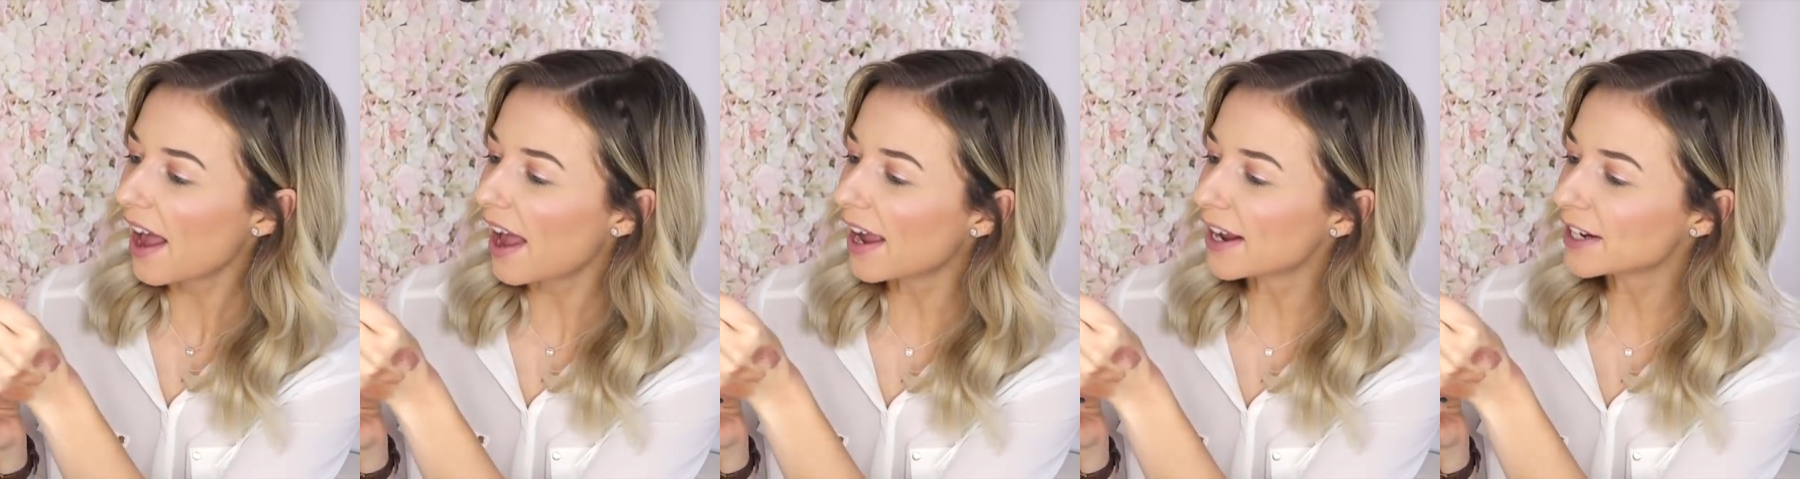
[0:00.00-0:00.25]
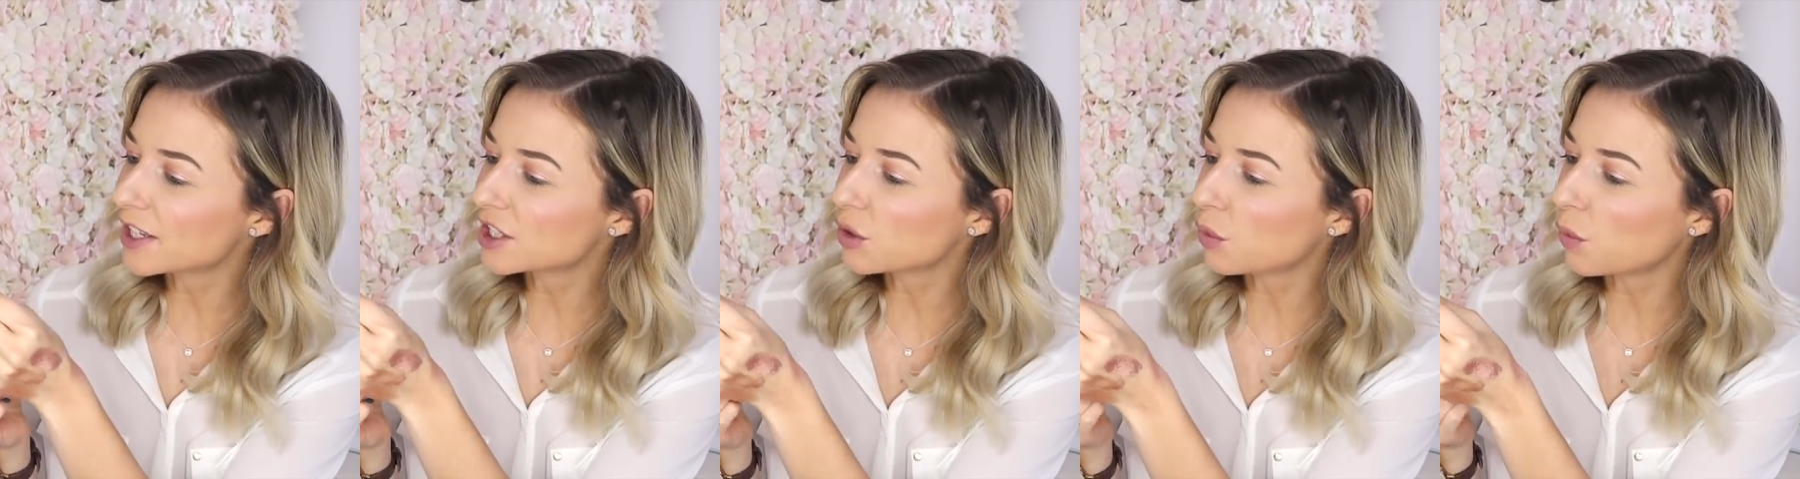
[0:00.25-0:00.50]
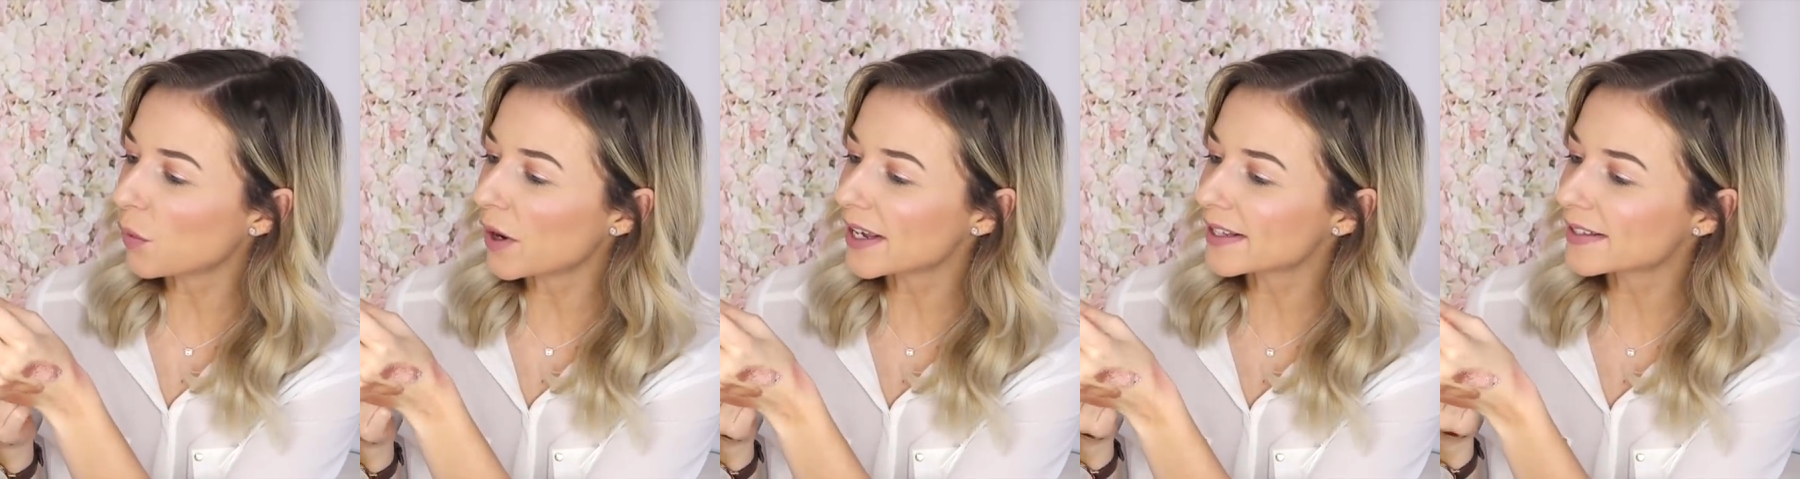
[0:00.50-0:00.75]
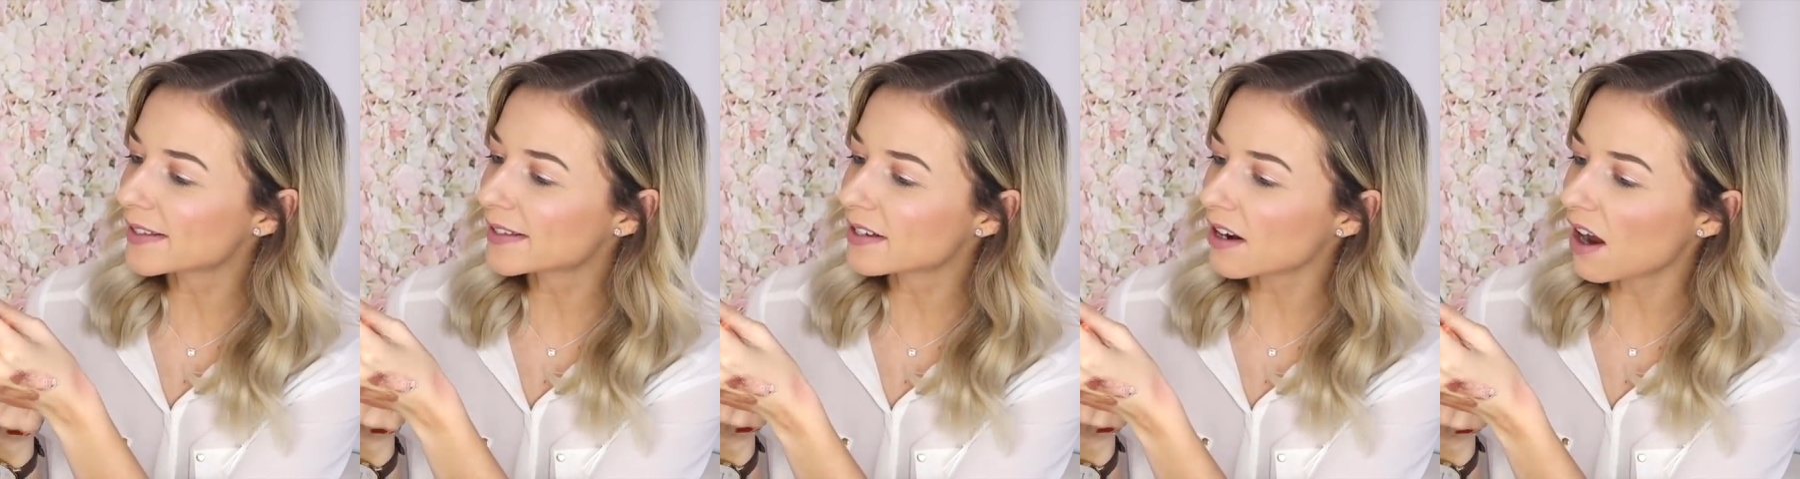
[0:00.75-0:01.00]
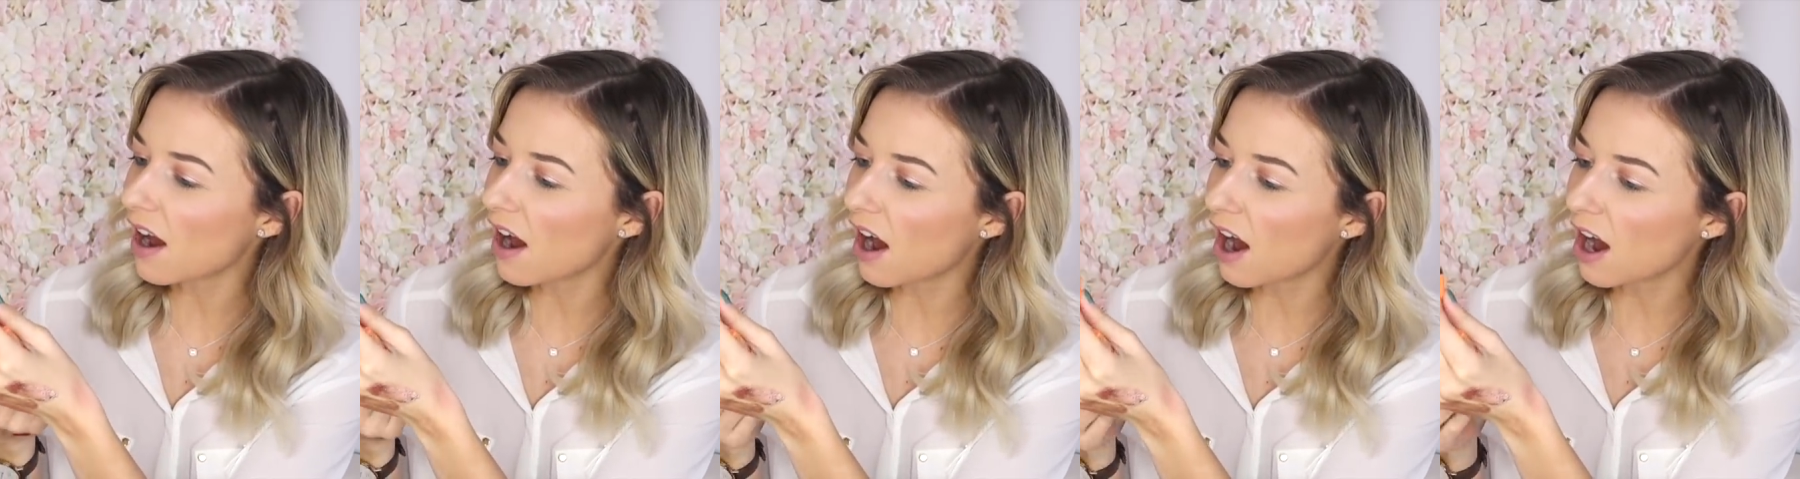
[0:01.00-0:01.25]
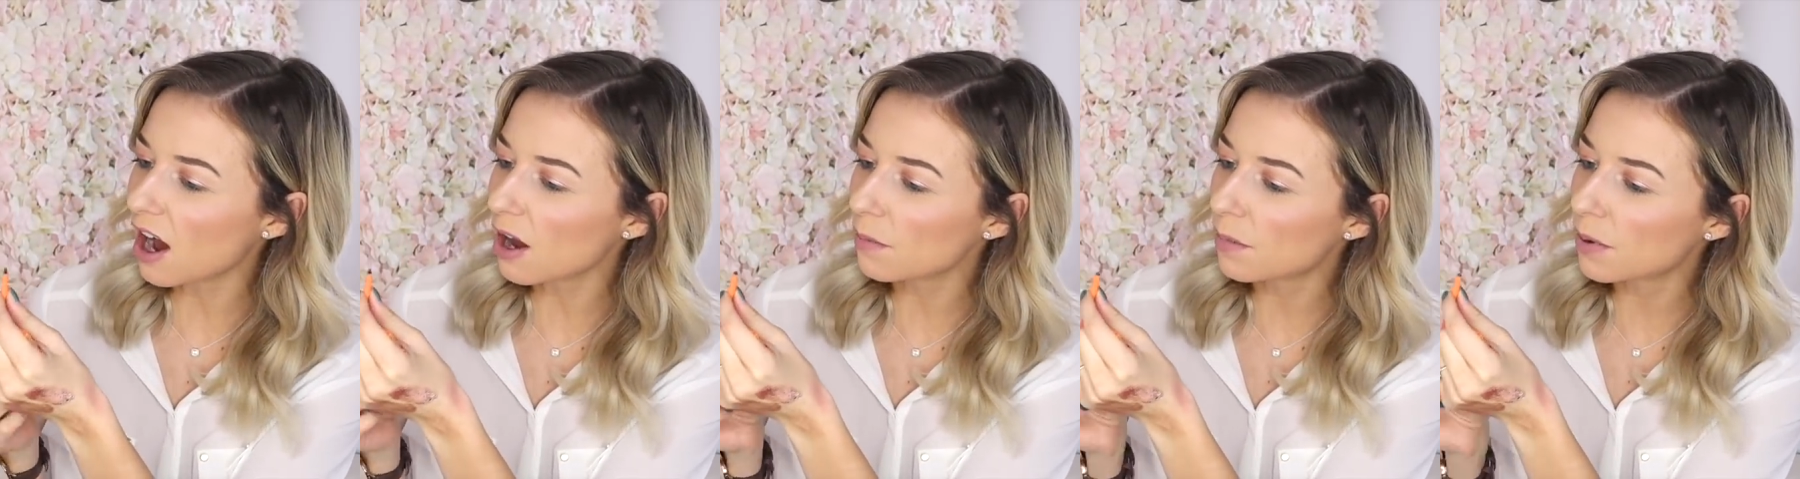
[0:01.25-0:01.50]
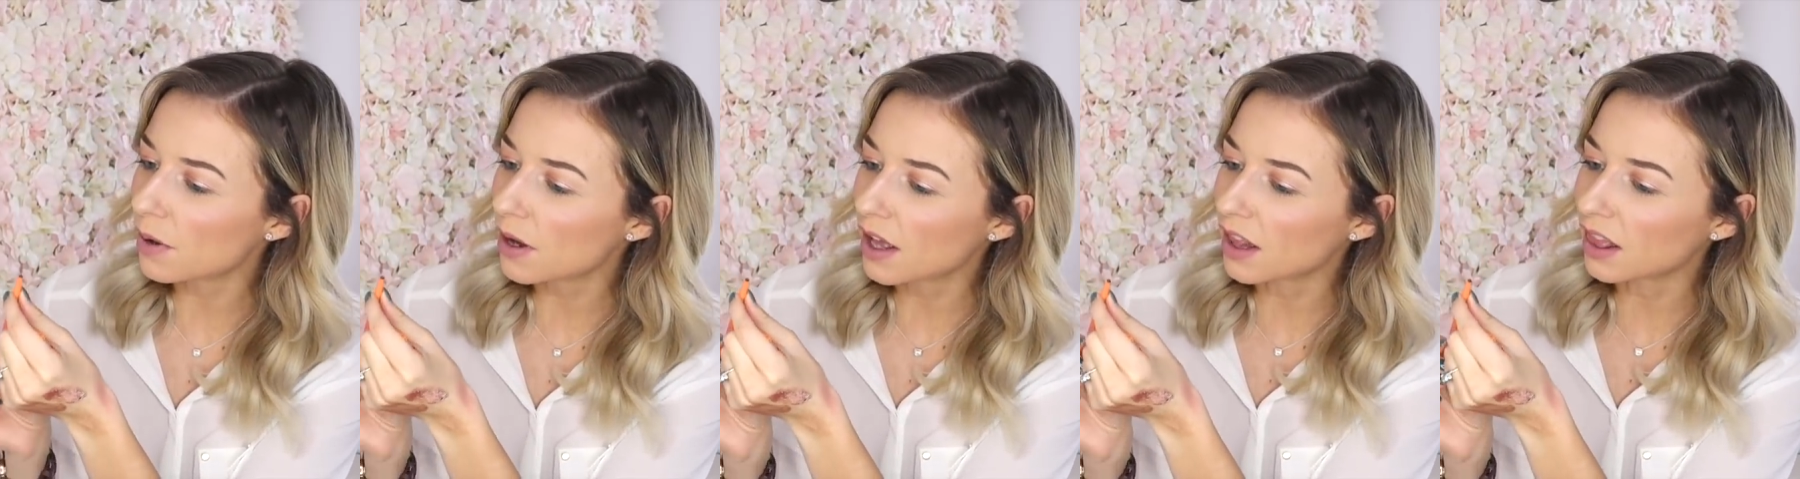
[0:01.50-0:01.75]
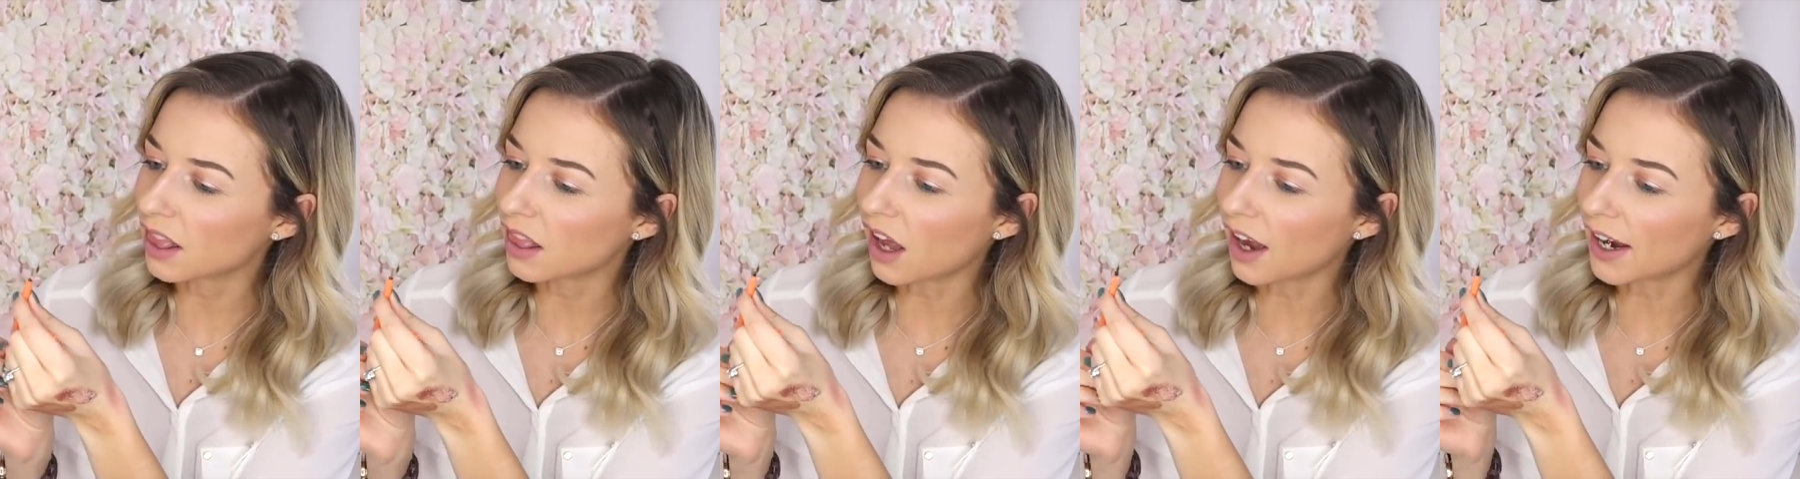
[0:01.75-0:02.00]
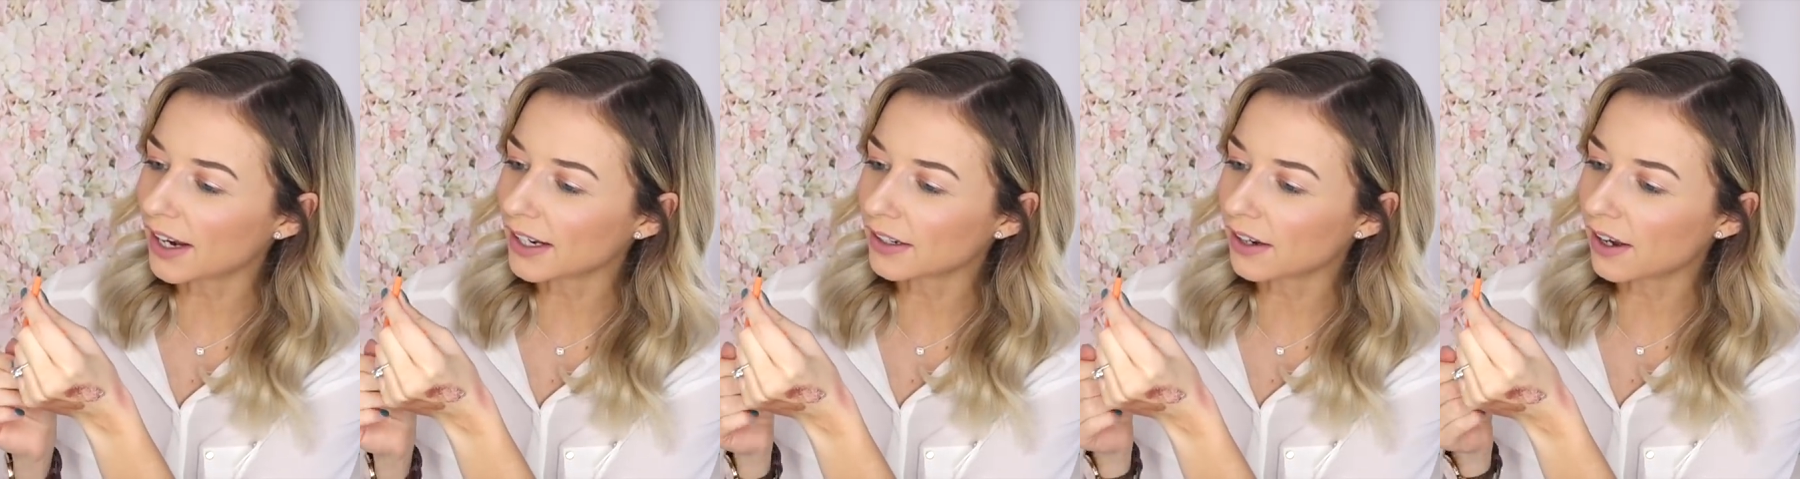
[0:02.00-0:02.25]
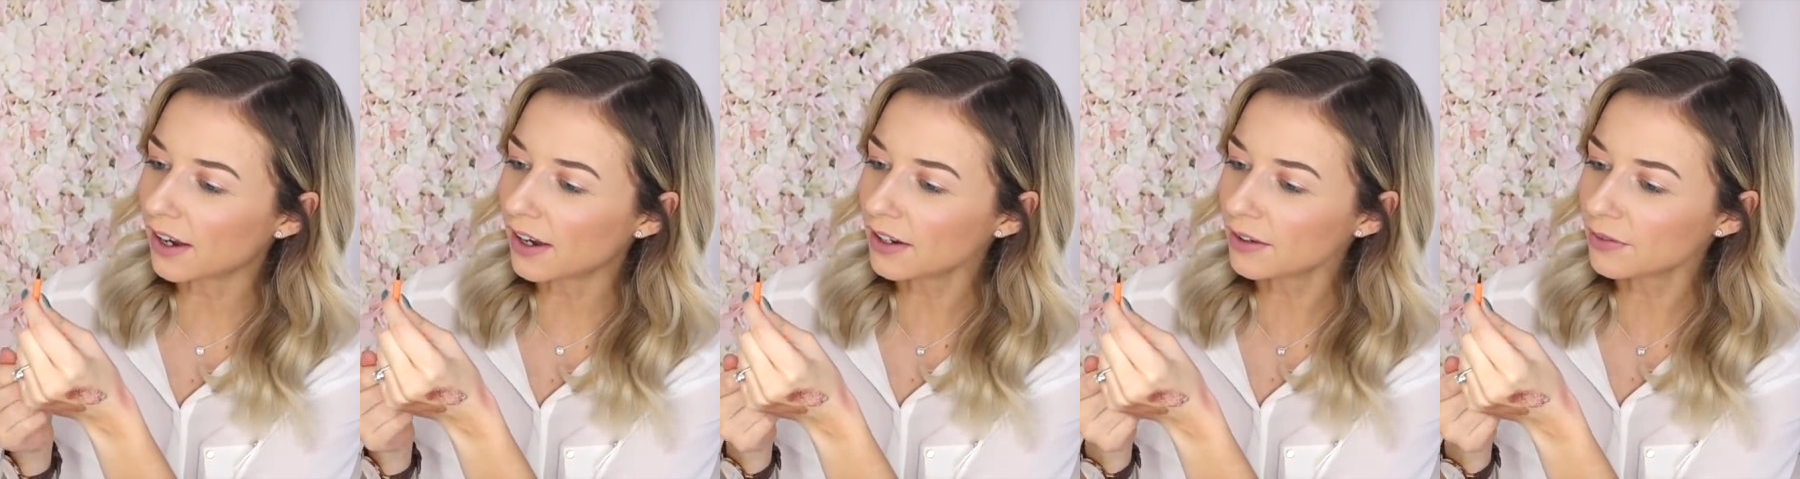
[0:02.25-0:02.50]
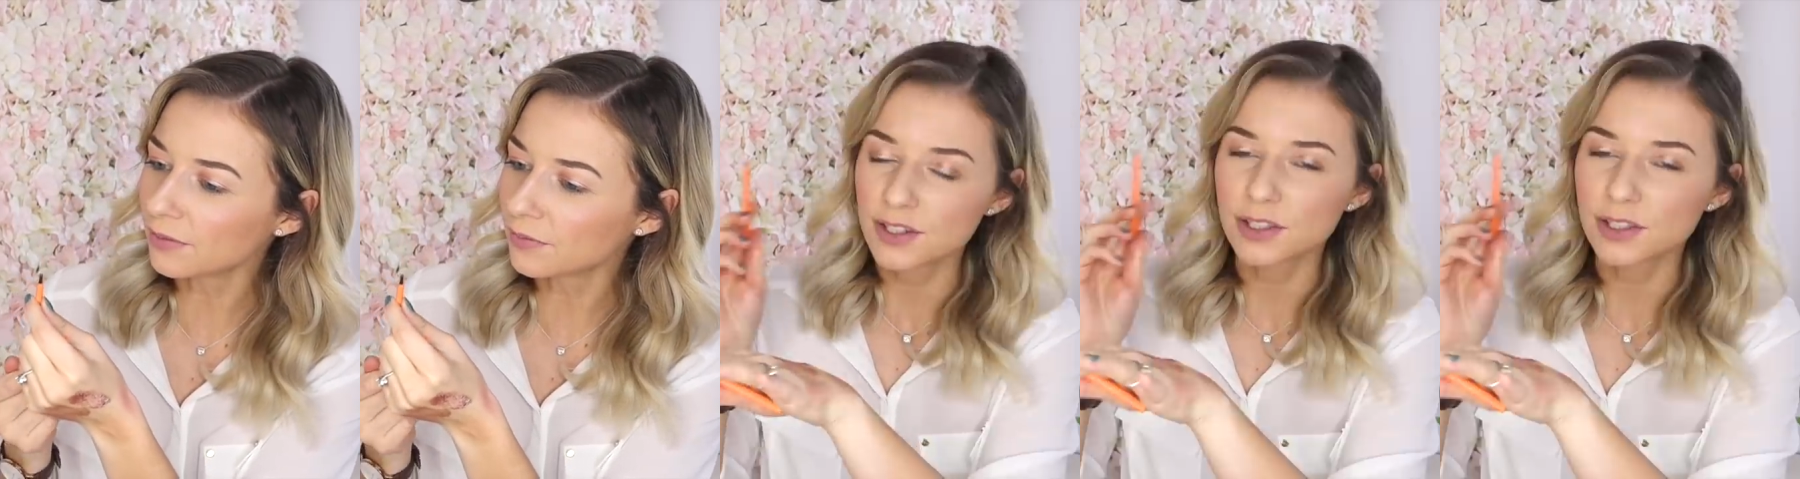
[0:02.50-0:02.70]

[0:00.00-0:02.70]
a twist-up liner.